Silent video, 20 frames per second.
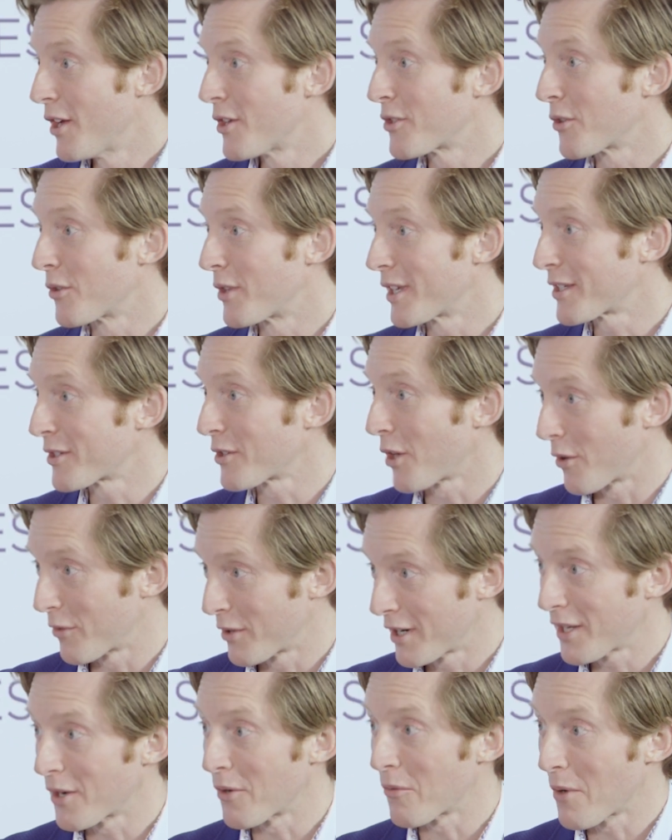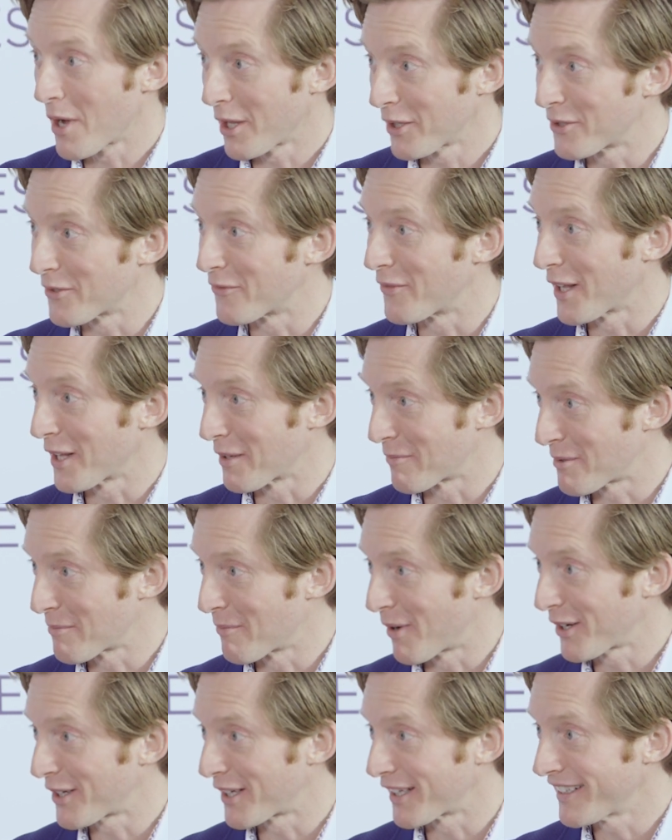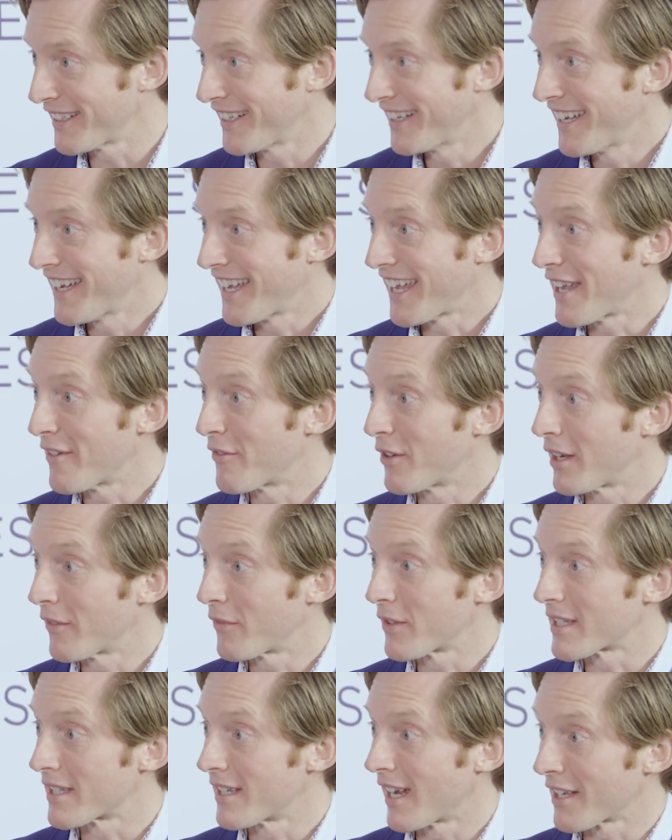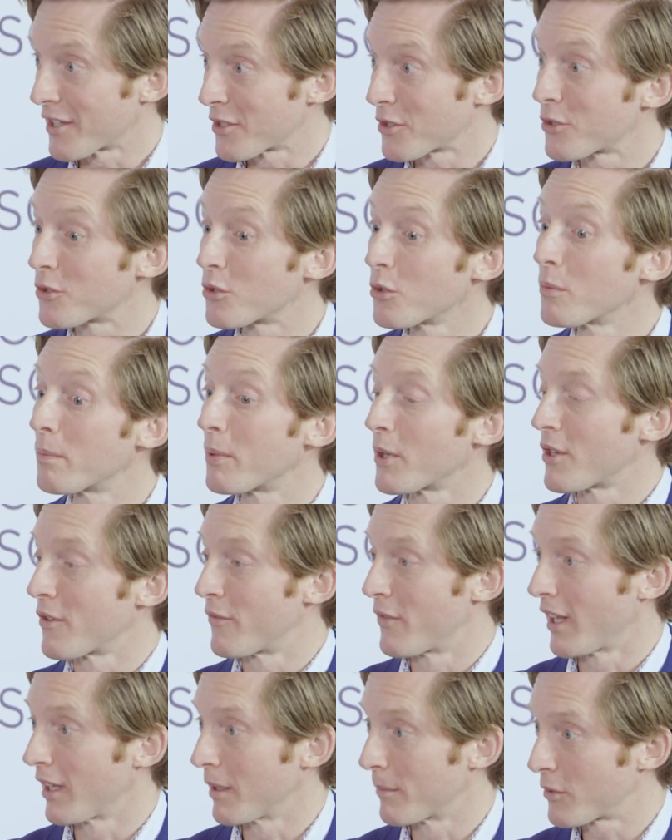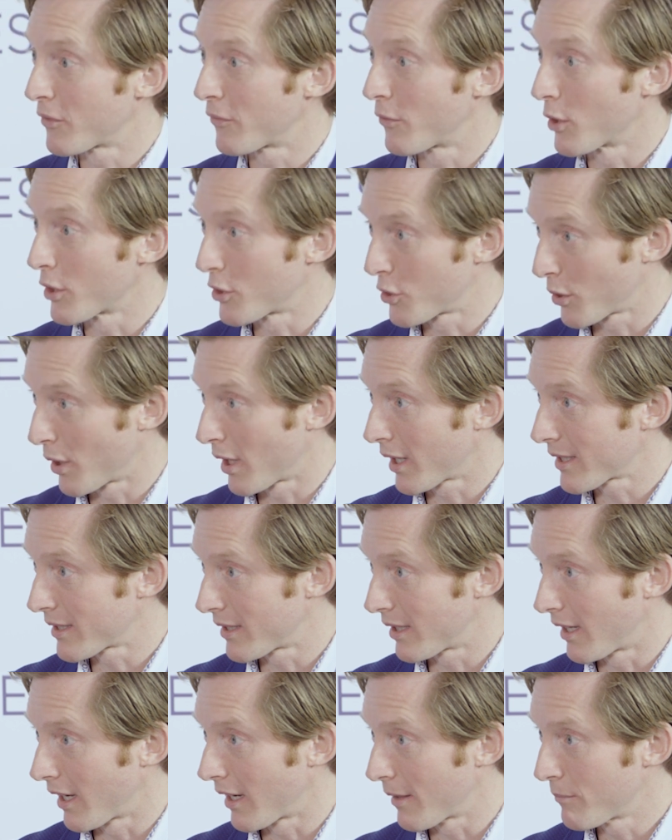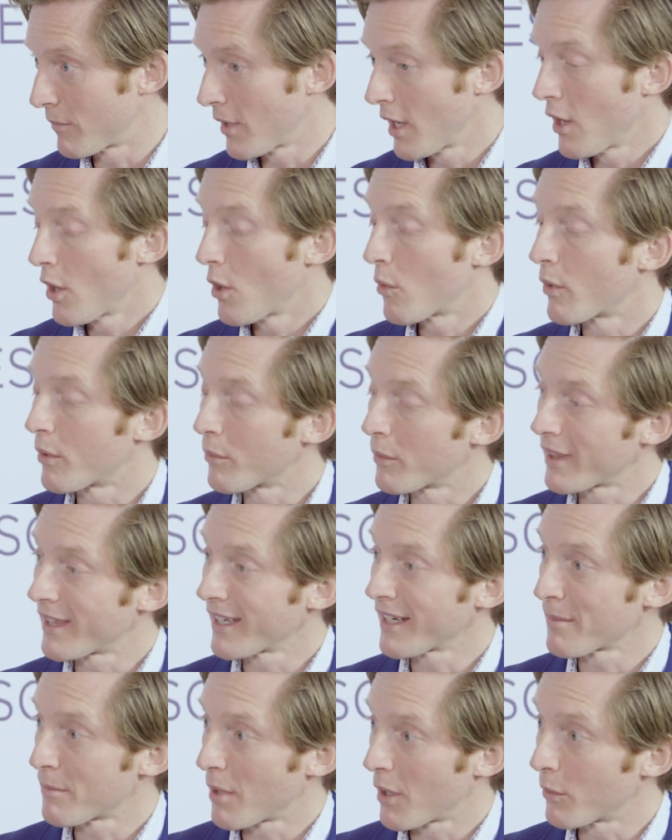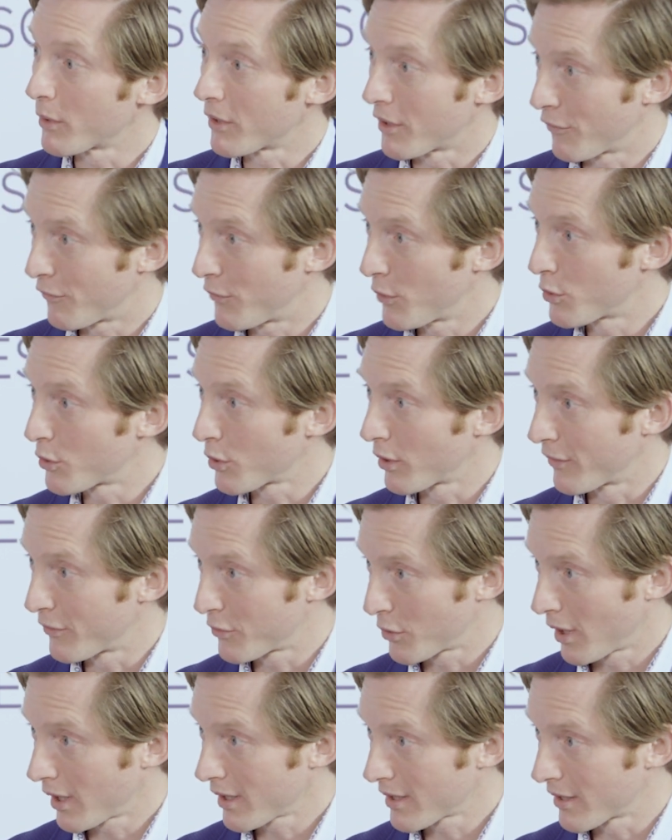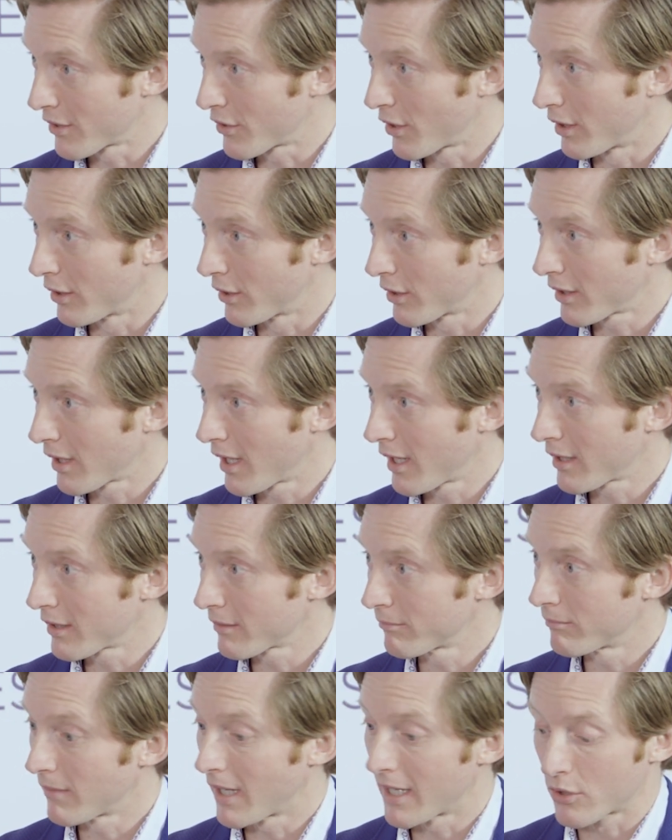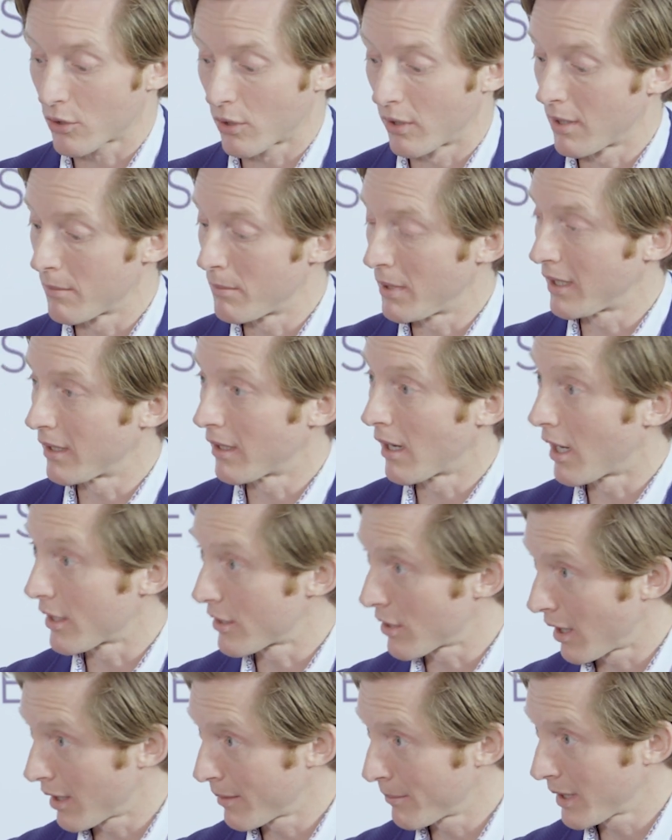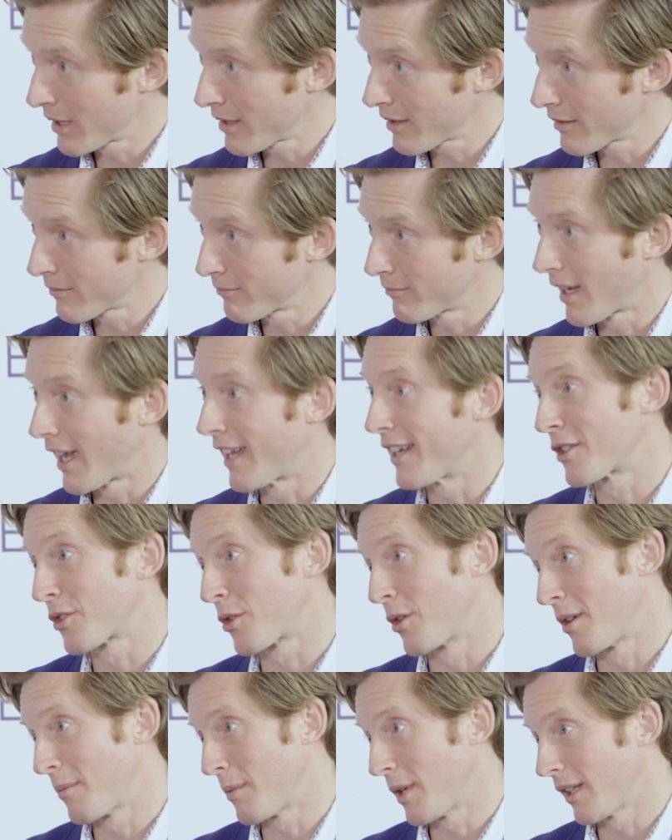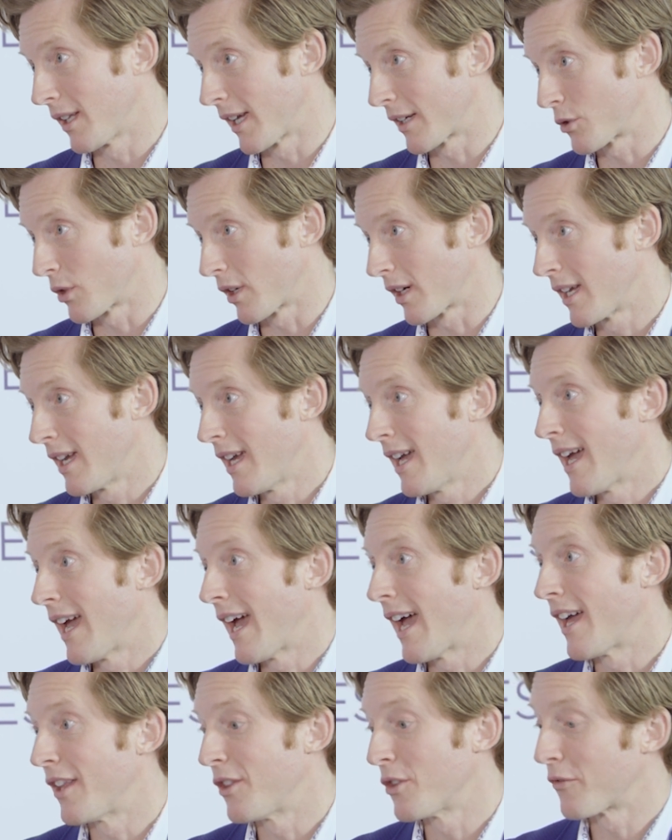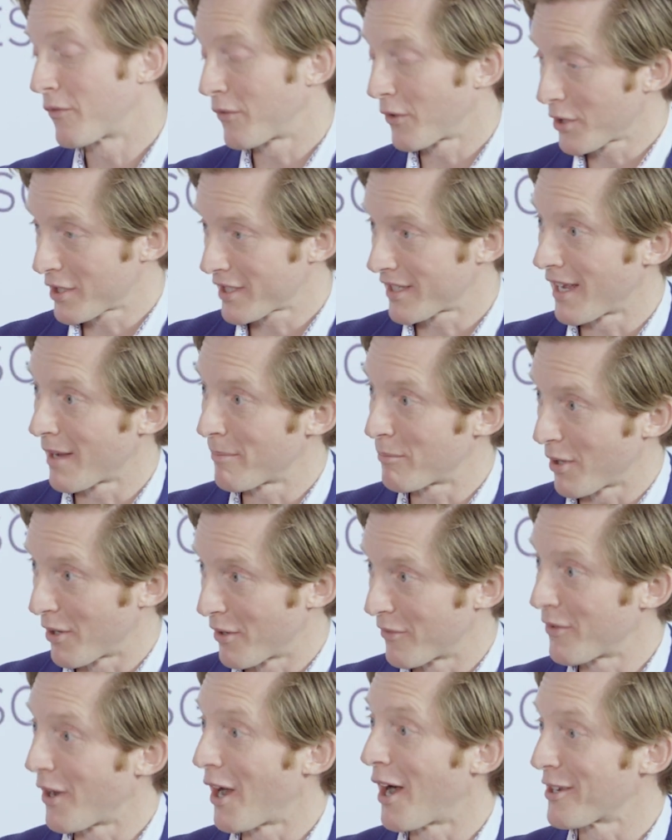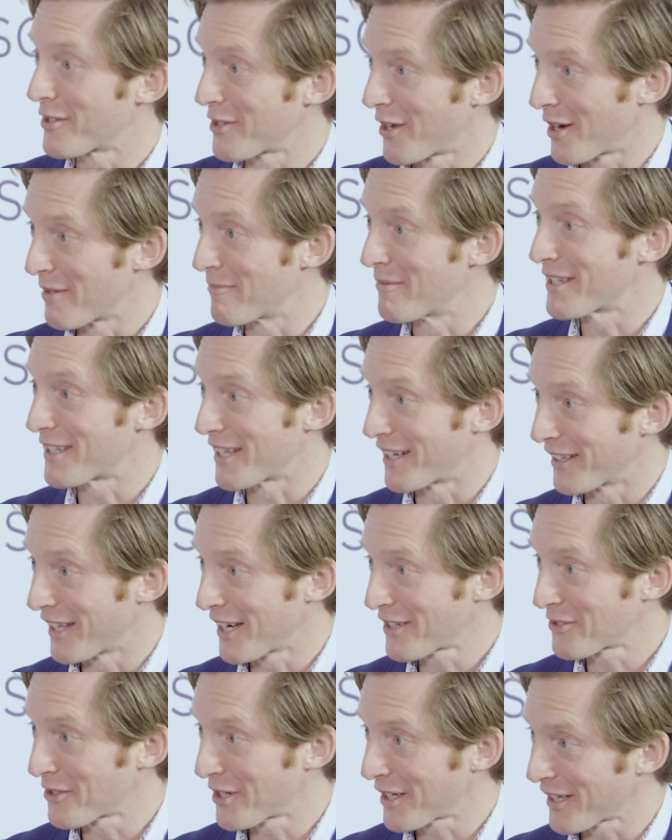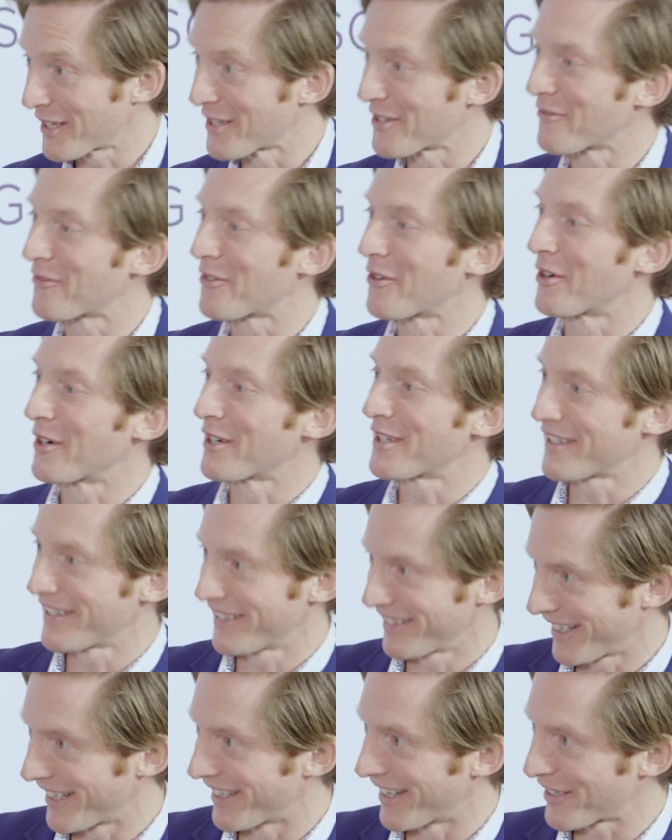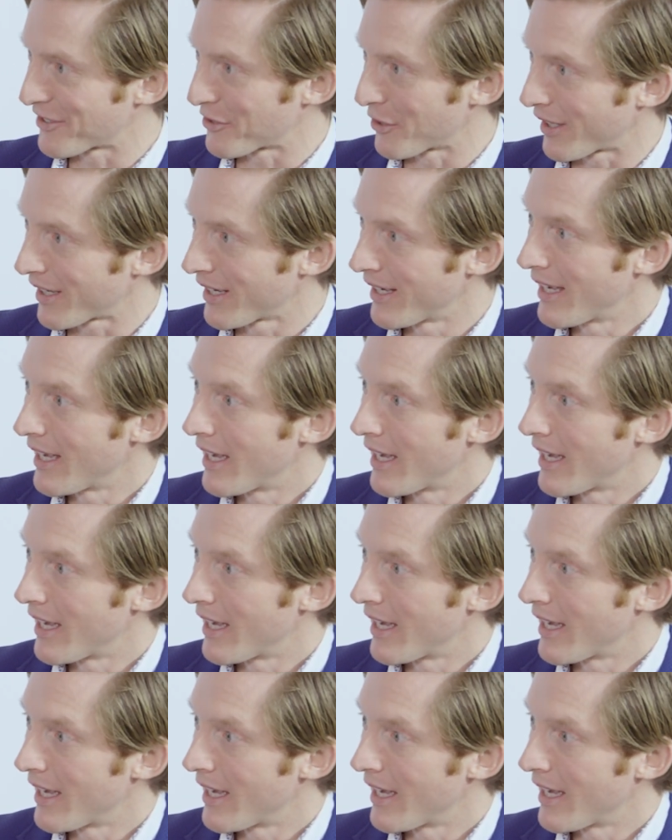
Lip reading: So this is already a well-developed market, even if it's not super developed for trucks today. When we think about what the future of trucks is going to look like, it's going to be autonomous and it's going to be electric. And the first step of autonomous and electric is, of course, electric.